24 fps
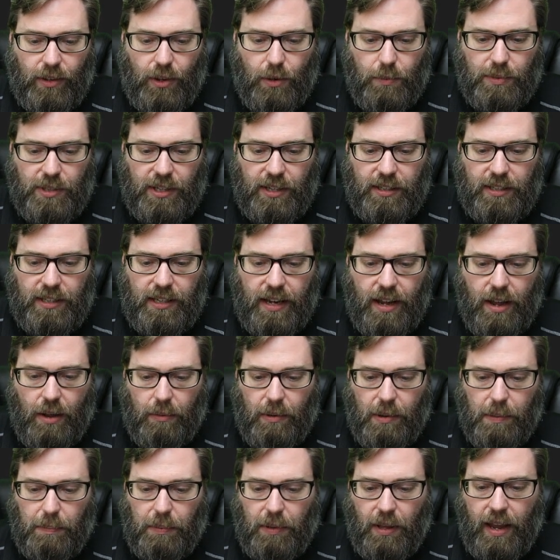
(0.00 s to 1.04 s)

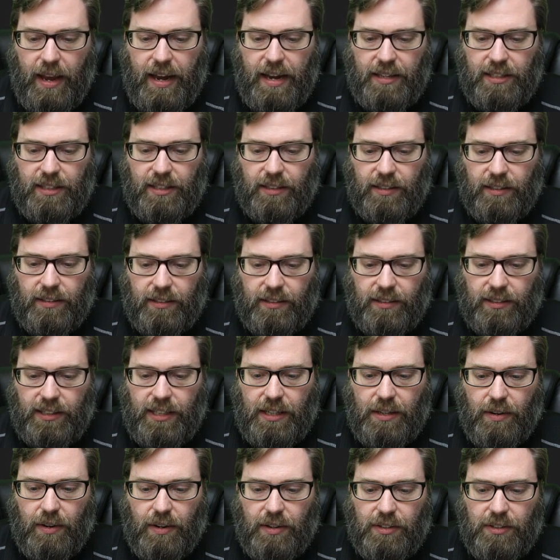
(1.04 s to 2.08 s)
kubectl replace
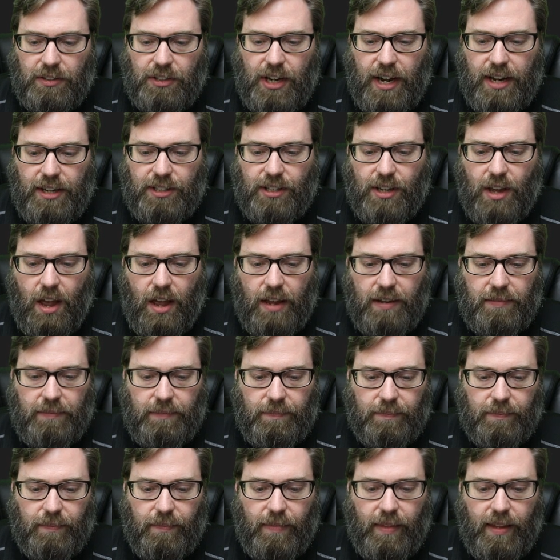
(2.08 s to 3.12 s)
secret
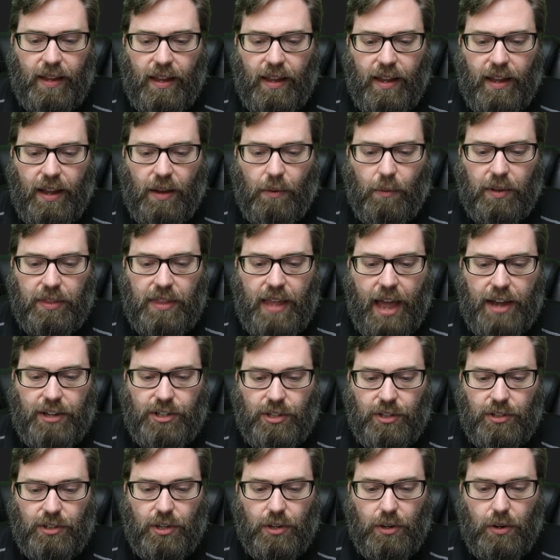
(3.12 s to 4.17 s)
JSON, and what
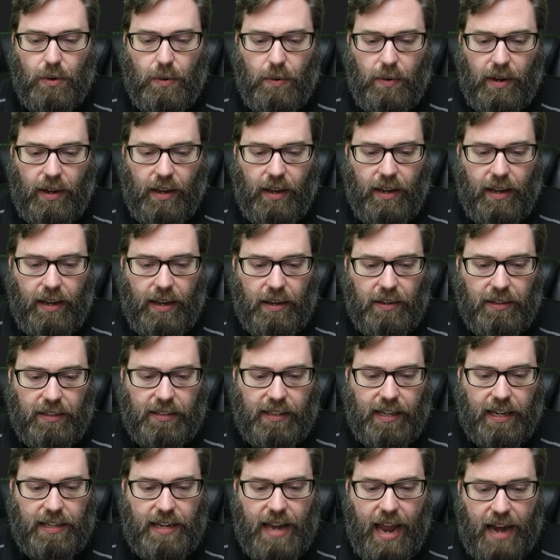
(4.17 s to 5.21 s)
that should do, it
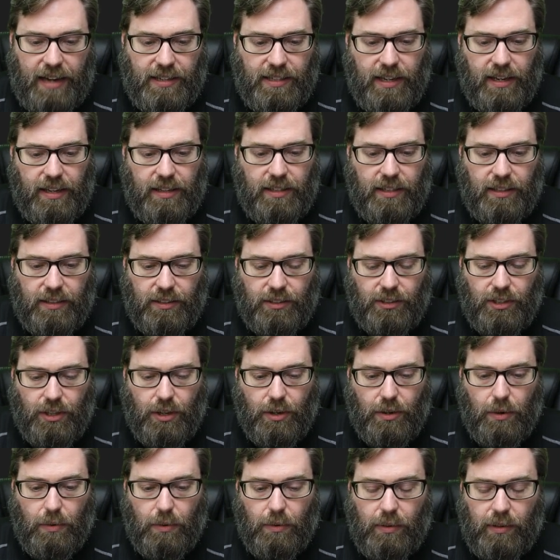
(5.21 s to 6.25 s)
connected
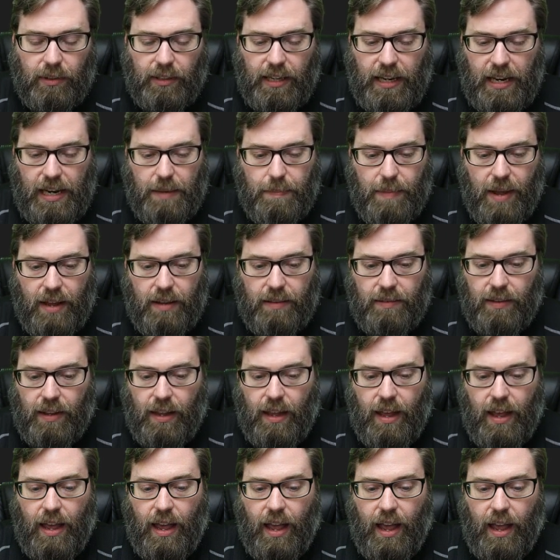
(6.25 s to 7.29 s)
to Kyma,
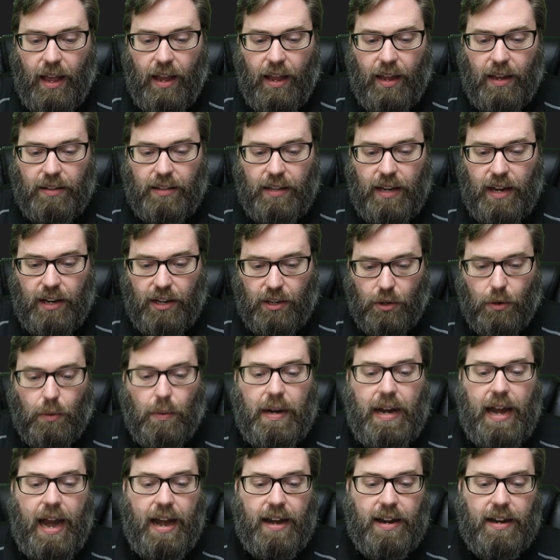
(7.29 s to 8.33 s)
and it
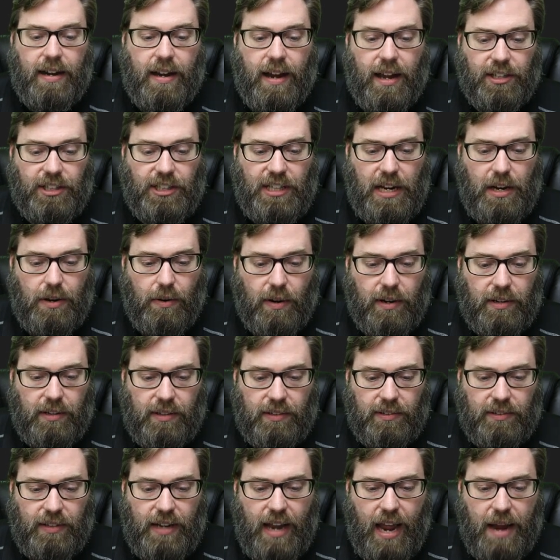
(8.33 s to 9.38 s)
created a
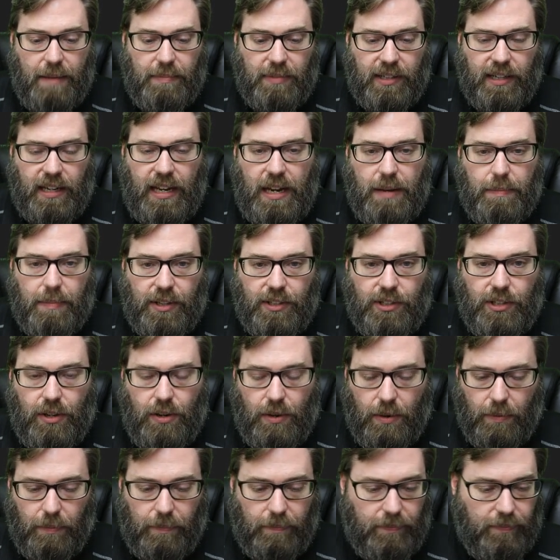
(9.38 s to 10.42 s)
secret named Kyma
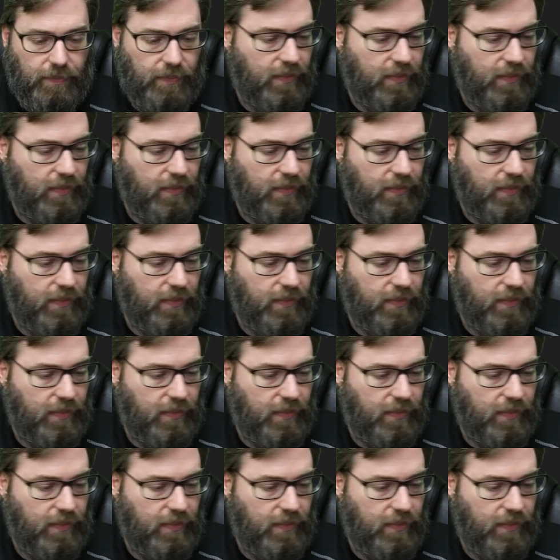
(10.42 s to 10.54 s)
2.